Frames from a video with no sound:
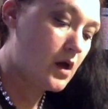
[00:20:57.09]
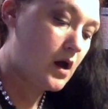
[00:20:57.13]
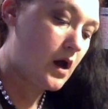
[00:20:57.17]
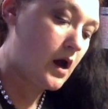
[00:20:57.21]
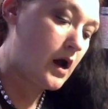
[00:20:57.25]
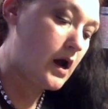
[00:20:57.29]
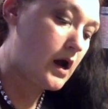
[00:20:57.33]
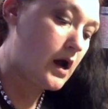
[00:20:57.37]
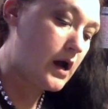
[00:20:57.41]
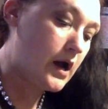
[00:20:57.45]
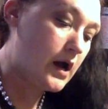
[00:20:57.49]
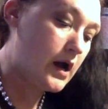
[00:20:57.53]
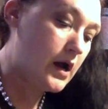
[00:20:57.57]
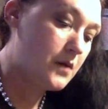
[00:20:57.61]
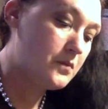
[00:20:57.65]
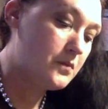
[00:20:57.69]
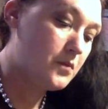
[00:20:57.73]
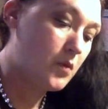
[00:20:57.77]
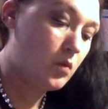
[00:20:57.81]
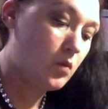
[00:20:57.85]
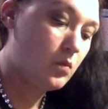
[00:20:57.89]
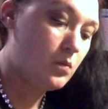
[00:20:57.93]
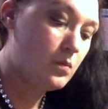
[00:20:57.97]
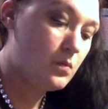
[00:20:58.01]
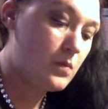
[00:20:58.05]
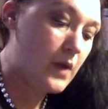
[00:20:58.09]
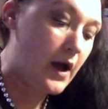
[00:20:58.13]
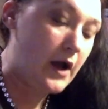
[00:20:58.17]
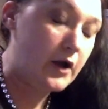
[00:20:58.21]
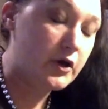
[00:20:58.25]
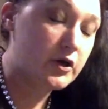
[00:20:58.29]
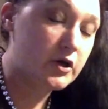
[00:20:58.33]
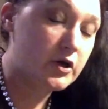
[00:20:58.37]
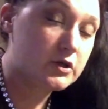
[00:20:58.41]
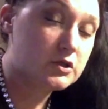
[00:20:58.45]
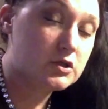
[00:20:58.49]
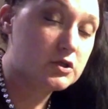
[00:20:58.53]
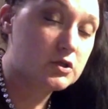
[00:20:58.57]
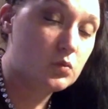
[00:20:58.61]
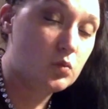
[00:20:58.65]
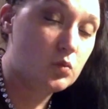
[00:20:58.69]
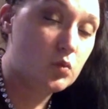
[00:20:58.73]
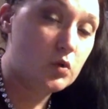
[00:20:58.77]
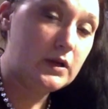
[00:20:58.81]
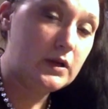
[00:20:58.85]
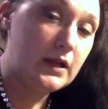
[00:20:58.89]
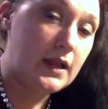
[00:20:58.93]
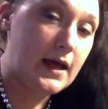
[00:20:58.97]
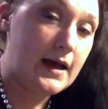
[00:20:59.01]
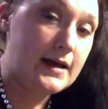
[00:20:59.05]
I cooked
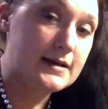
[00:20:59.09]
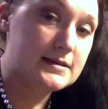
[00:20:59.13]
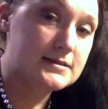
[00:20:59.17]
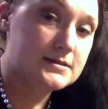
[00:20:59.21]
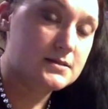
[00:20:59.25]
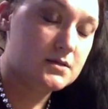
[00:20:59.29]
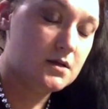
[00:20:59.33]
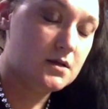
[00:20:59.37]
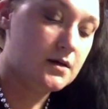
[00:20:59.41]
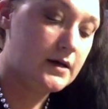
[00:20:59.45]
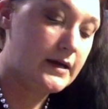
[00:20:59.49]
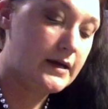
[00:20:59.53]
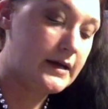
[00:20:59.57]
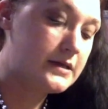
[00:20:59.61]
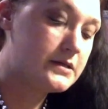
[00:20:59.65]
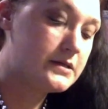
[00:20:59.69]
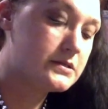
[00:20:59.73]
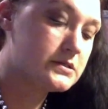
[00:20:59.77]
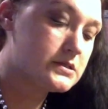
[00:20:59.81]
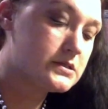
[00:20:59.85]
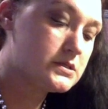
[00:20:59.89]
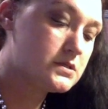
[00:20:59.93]
one last night.